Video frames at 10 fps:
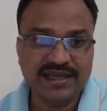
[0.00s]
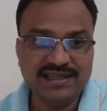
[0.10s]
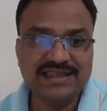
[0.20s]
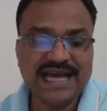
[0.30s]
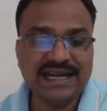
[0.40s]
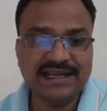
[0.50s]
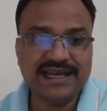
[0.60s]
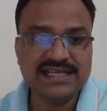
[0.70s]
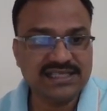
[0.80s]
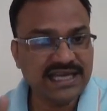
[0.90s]
in that
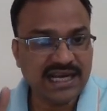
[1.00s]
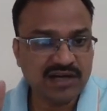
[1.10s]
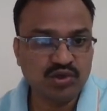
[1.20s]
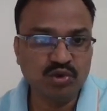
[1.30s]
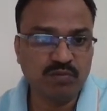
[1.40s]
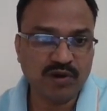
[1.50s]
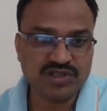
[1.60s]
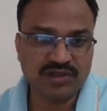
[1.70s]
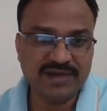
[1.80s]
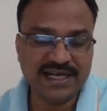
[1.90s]
case there are two
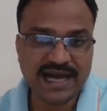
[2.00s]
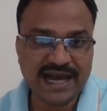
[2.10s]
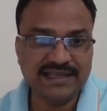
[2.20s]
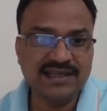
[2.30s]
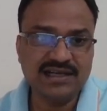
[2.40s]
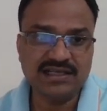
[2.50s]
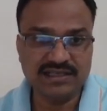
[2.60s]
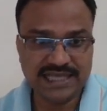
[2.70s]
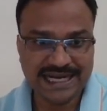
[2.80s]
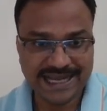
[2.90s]
possibilities either
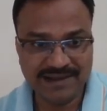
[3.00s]
that